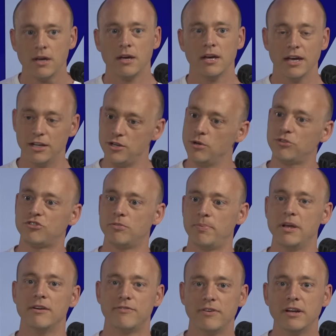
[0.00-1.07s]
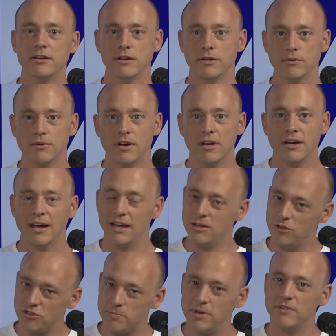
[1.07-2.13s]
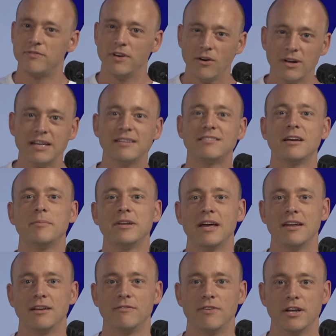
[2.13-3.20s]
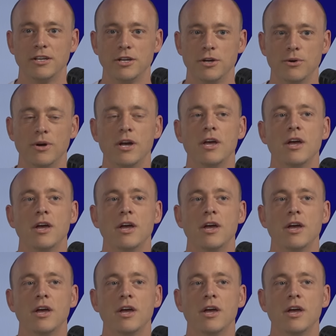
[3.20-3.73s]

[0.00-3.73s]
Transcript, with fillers: It used to be a venue, and it used to be a very intimidating venue,